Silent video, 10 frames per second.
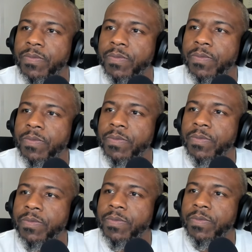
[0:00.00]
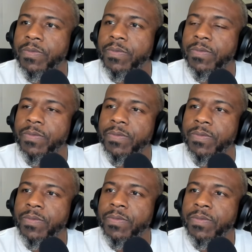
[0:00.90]

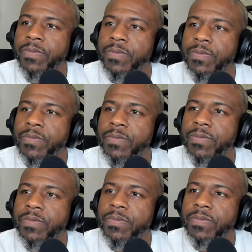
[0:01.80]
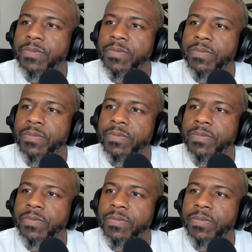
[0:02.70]
(not speaking)